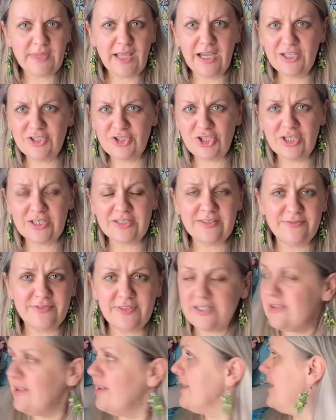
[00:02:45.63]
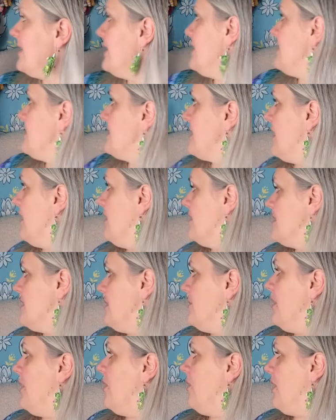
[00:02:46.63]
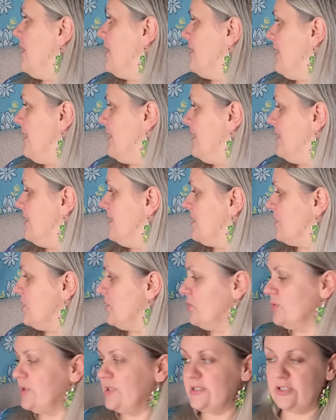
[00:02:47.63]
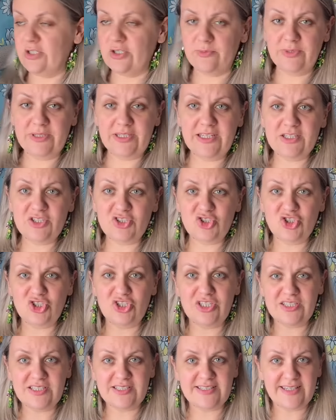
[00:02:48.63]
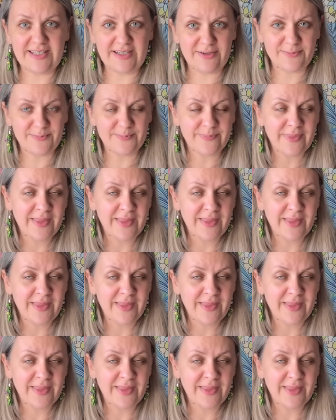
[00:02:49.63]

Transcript: I checked if the Clucky is there. Somehow I didn't notice her, but yes, she is there.